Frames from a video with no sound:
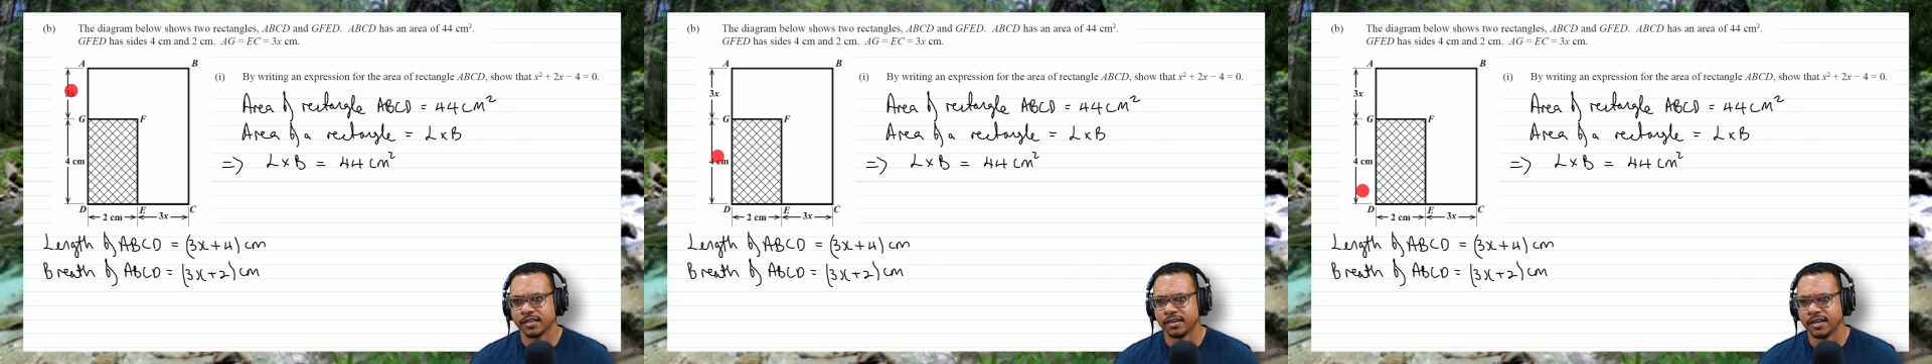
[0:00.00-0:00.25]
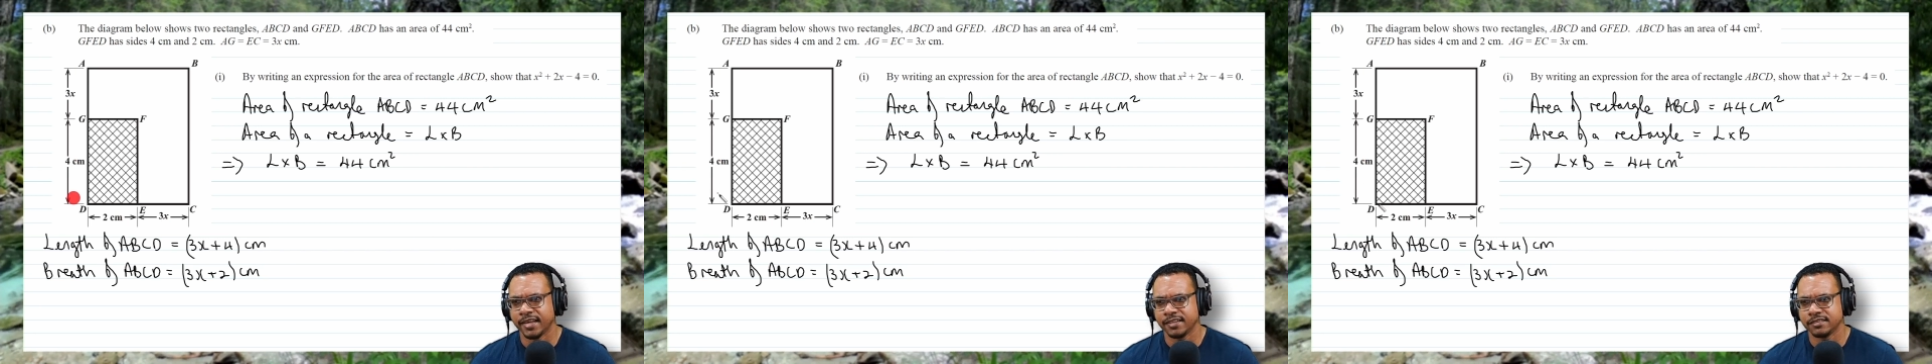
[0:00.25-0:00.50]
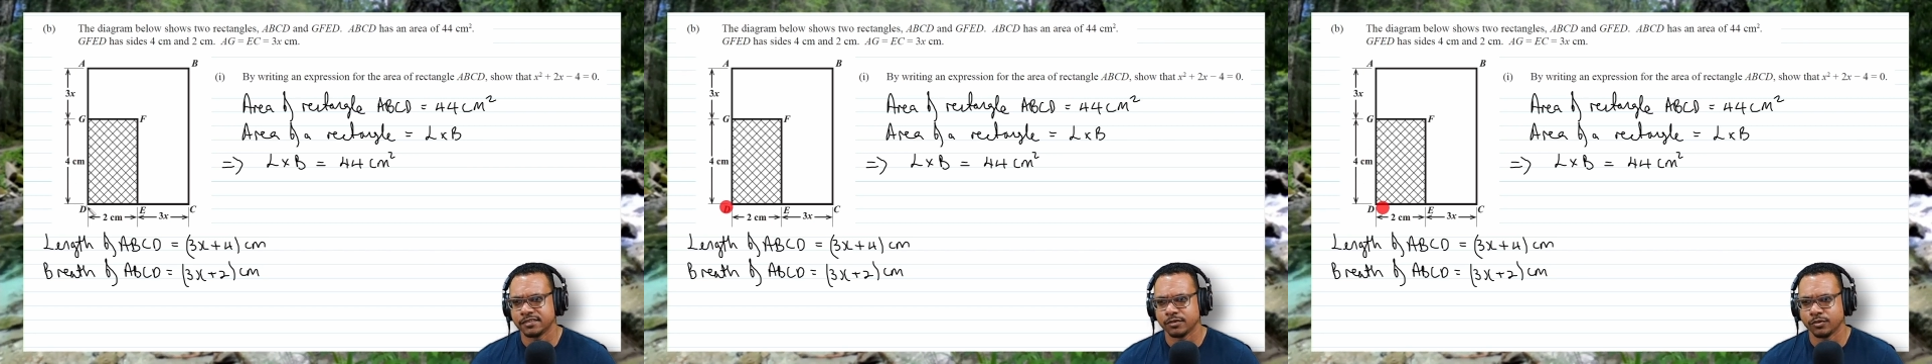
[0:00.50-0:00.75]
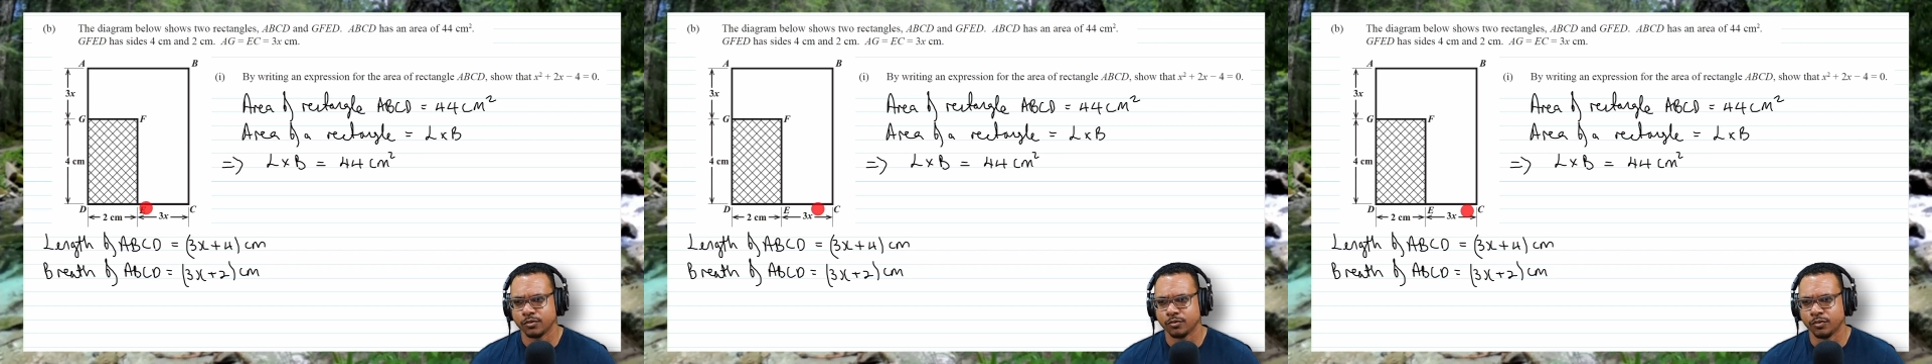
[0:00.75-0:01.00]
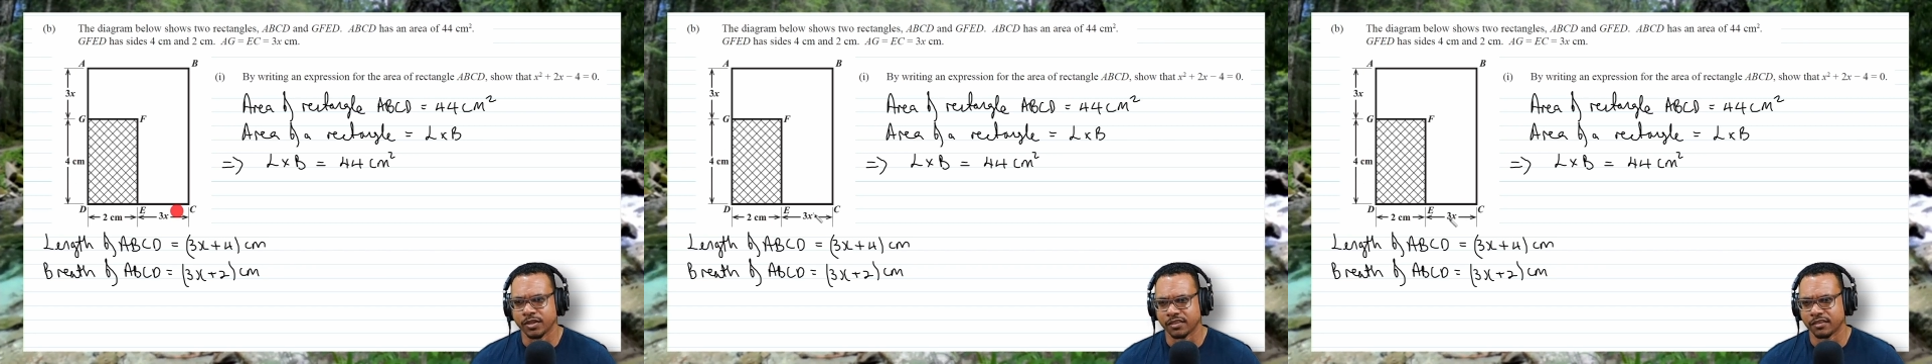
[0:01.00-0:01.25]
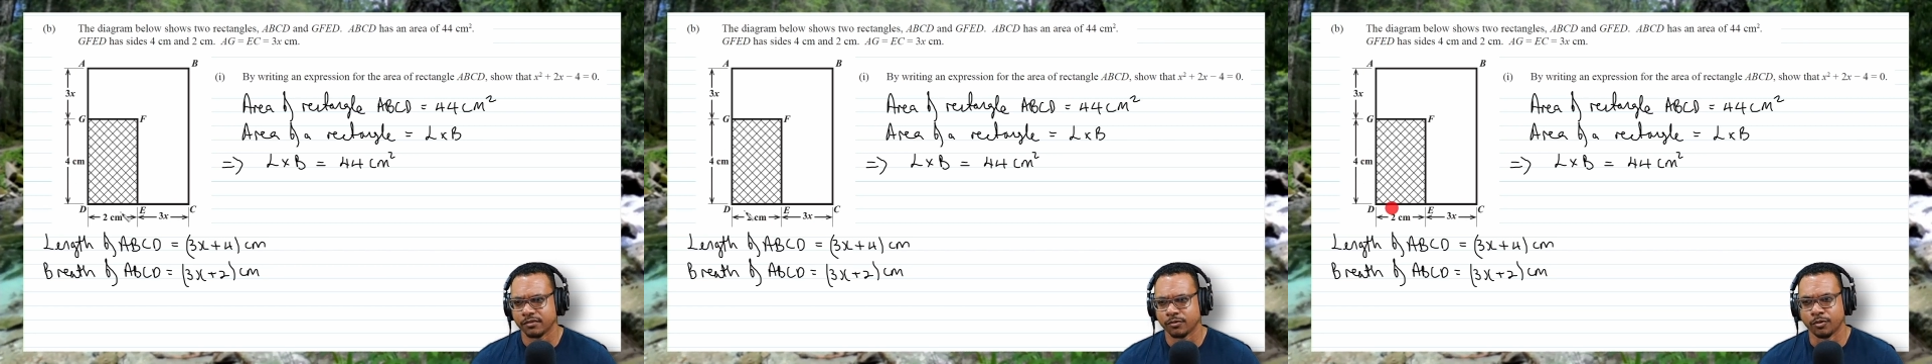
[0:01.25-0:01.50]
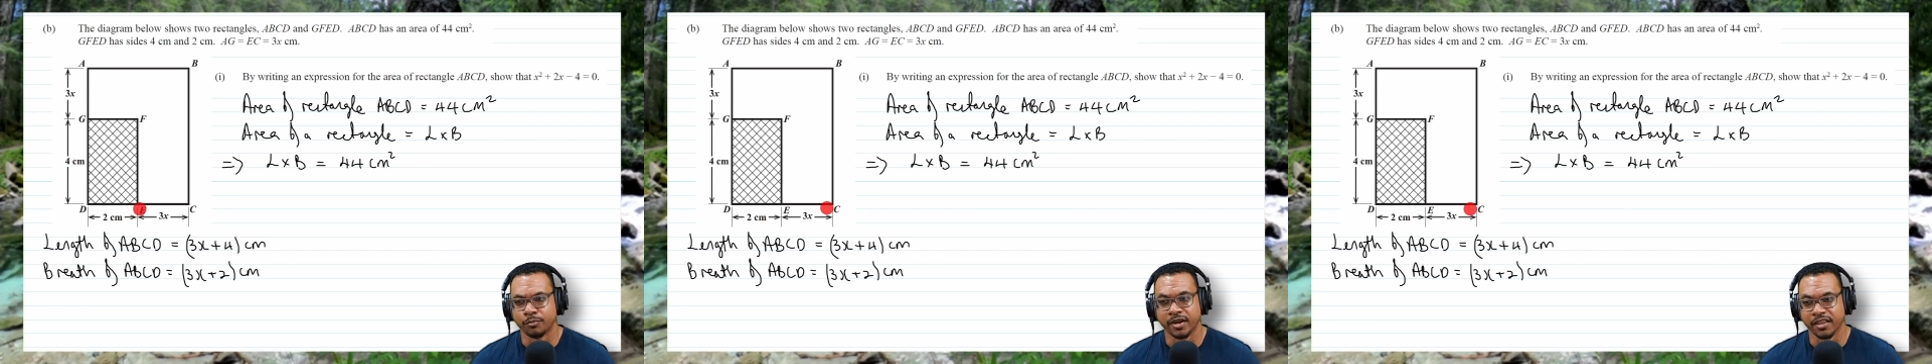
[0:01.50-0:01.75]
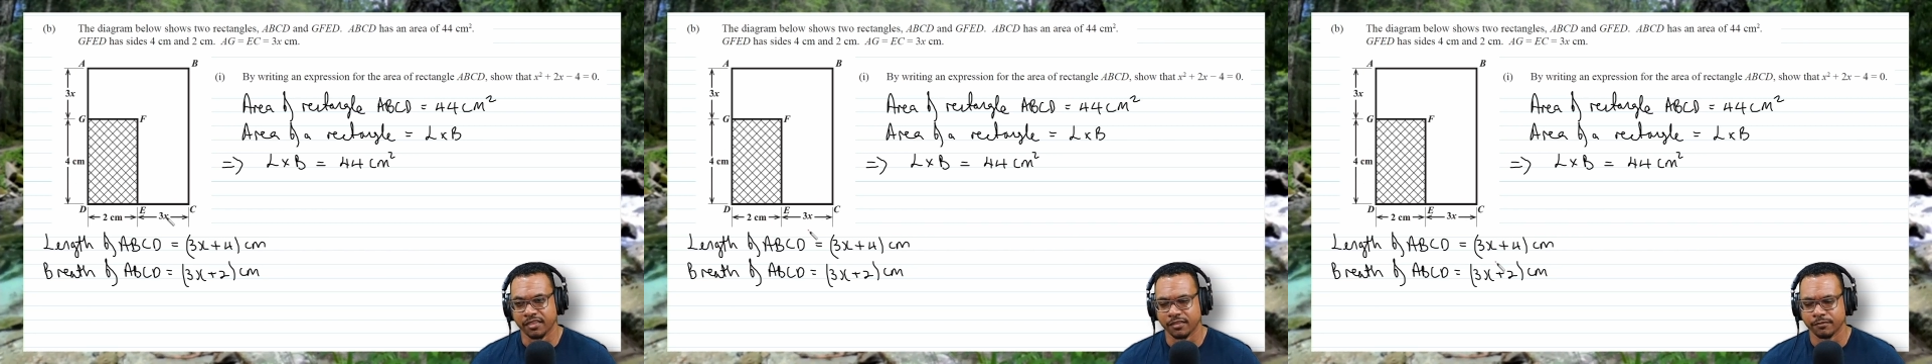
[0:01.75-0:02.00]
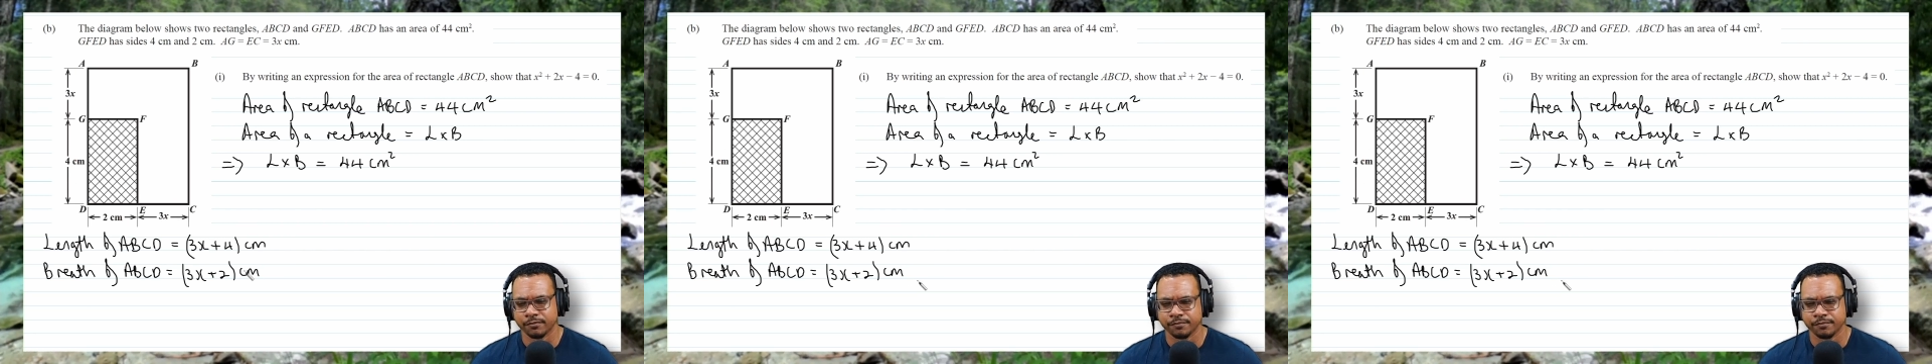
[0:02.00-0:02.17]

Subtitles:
Length, width, or breadth.